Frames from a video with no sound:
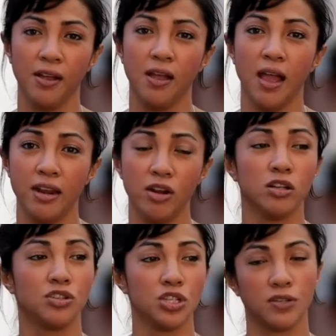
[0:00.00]
and
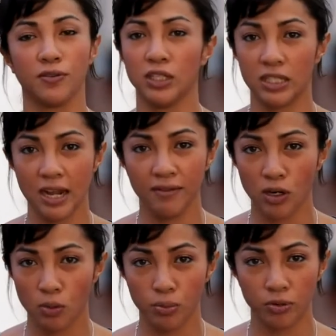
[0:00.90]
not just for the diving
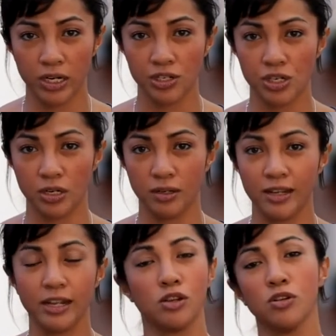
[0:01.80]
operation.
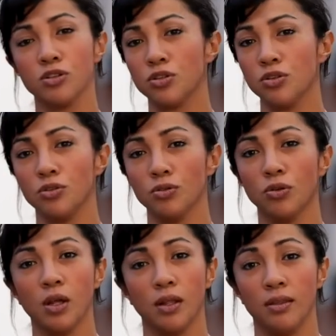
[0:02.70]
That goes to
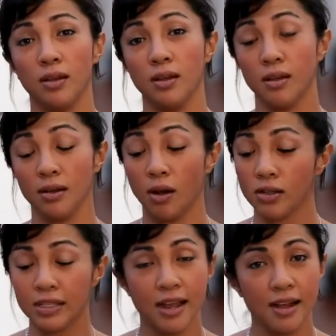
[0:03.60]
the
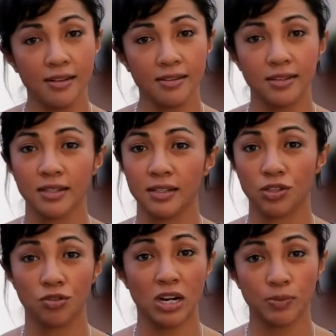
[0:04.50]
hotels, the
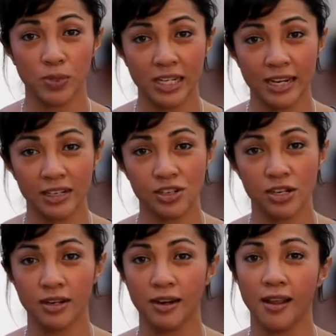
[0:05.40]

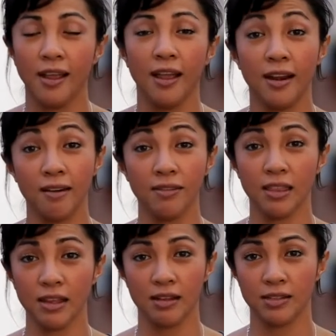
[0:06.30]
transportation, and
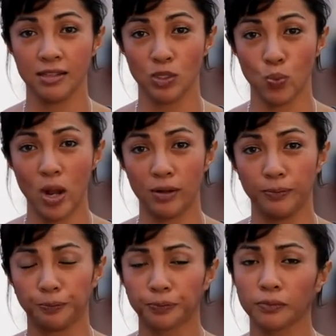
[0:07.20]
everything else as well.
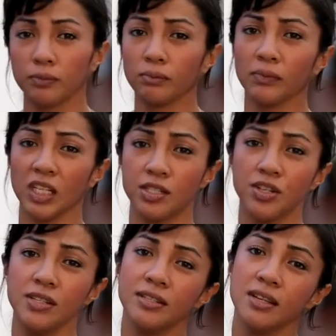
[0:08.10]
So
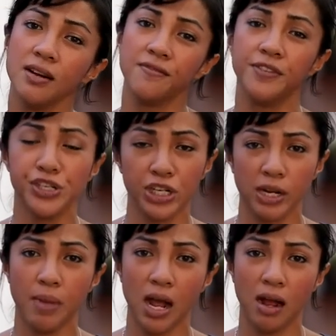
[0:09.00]
instead of fishing
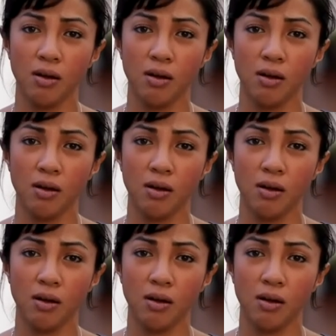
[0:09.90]
them out